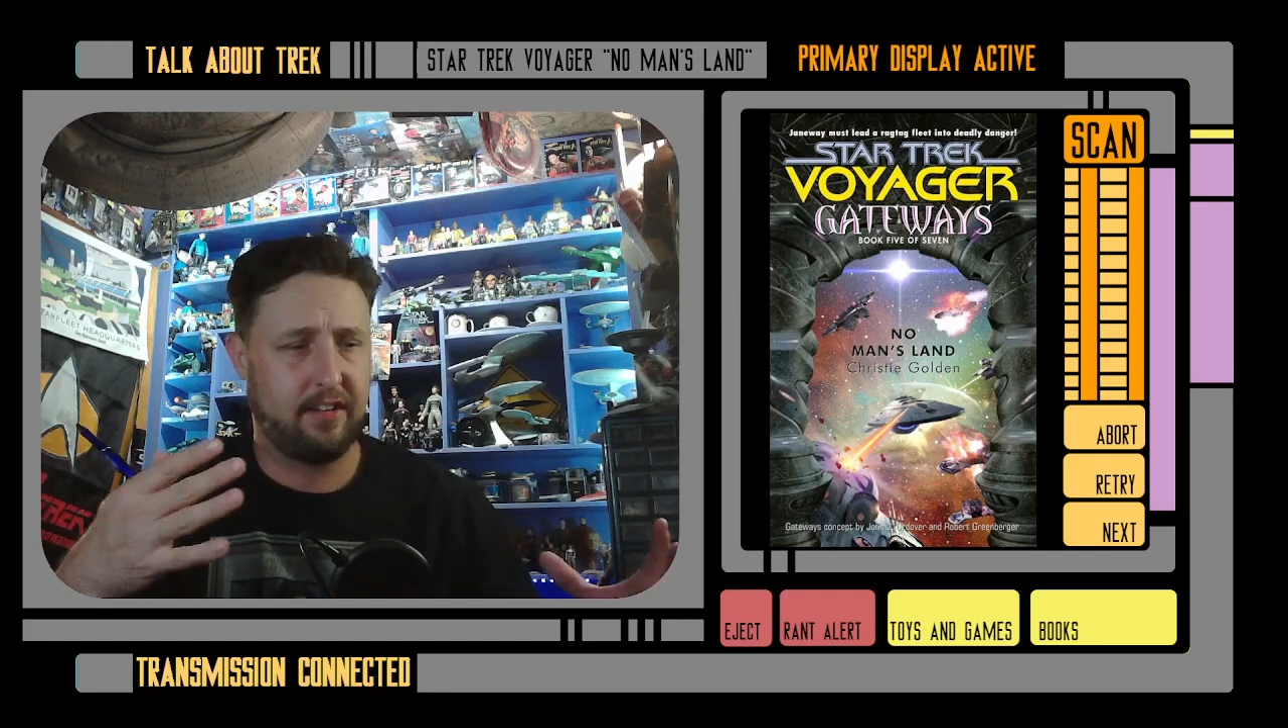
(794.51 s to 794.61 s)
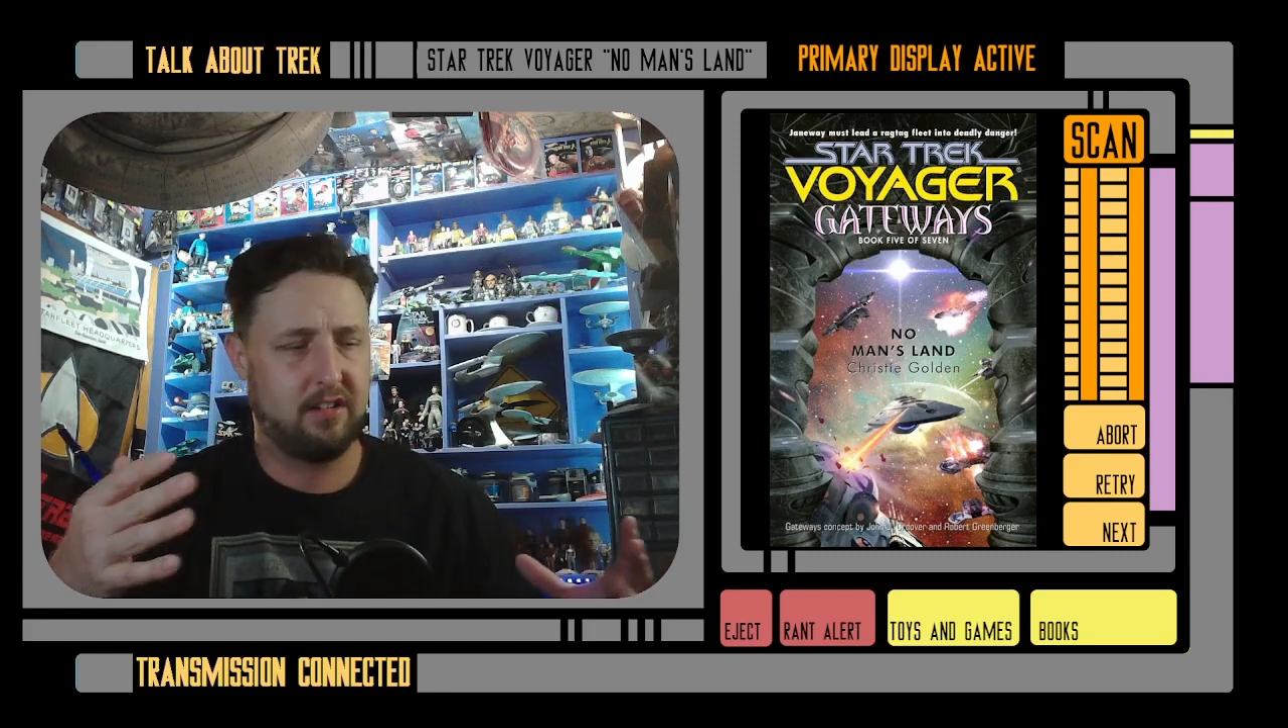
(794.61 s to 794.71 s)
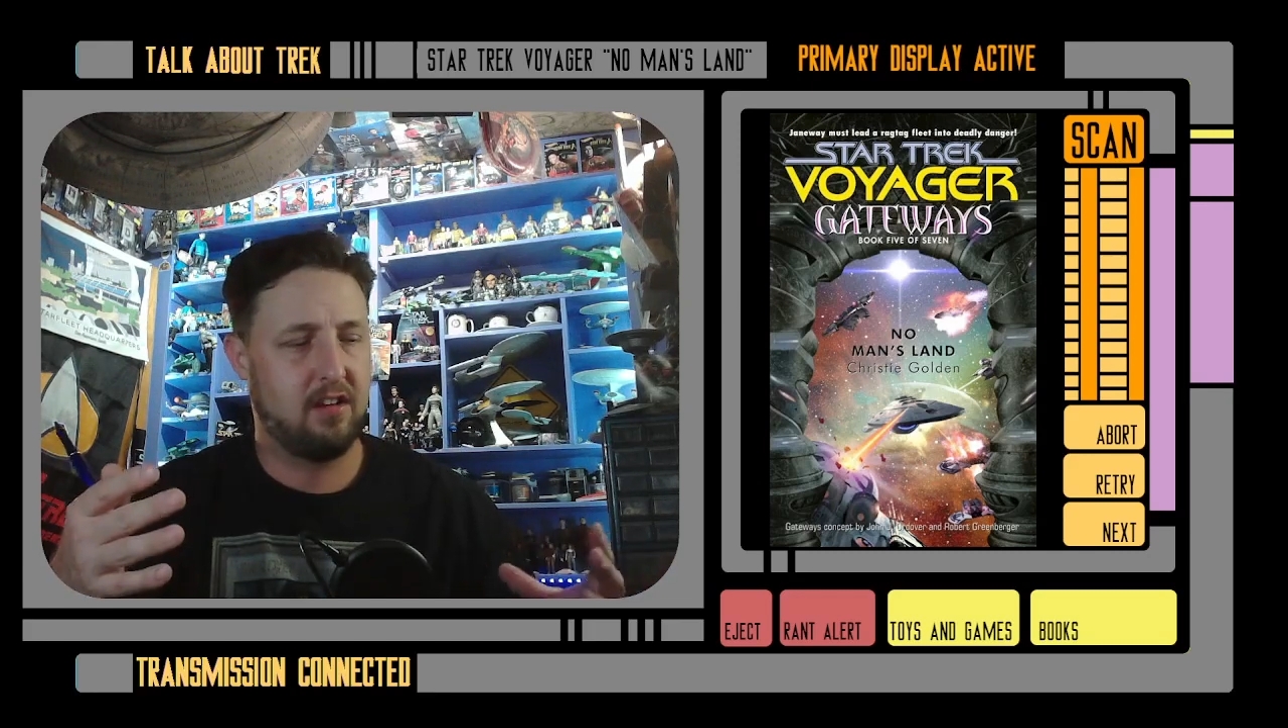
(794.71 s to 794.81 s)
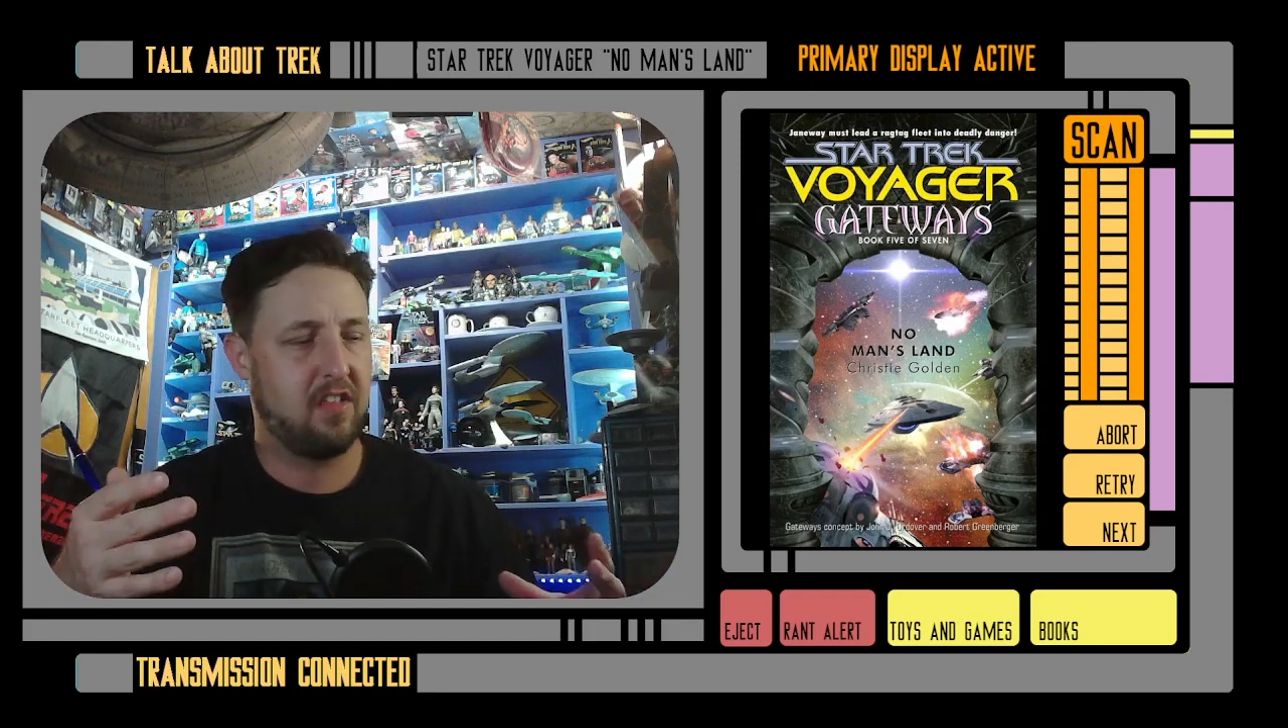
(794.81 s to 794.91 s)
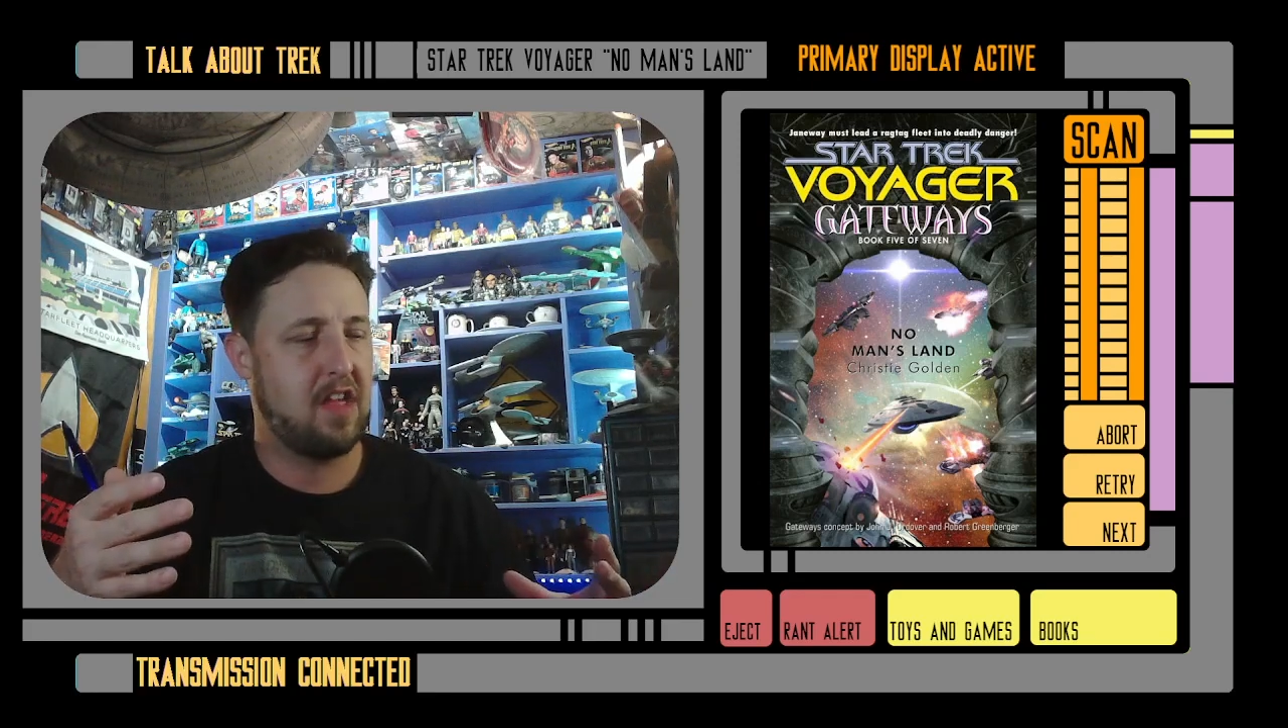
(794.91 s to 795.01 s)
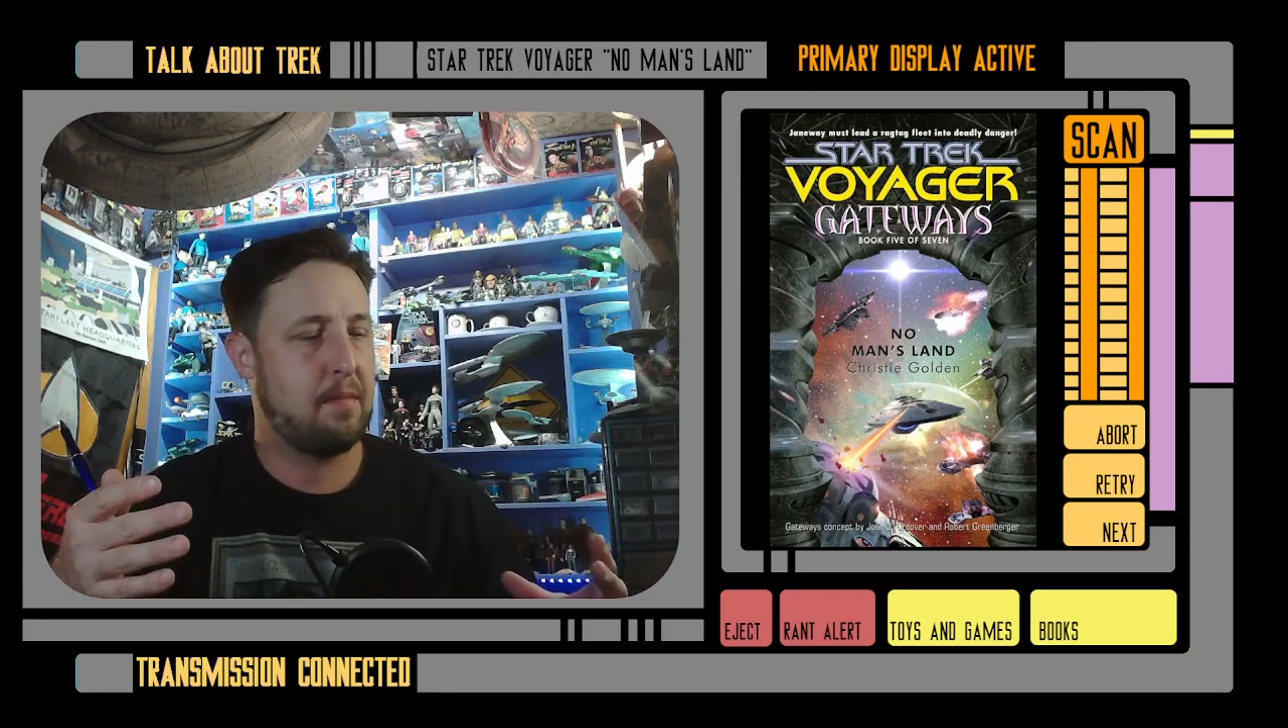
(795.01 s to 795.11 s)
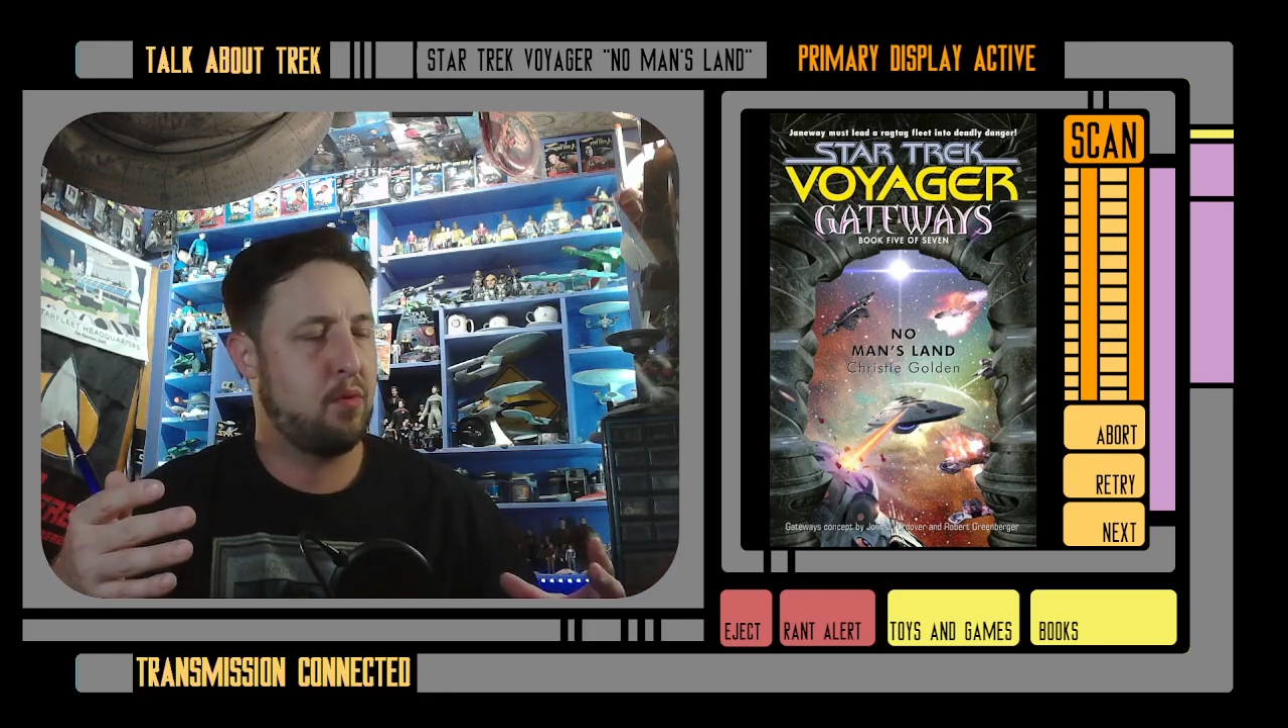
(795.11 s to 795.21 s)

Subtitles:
during that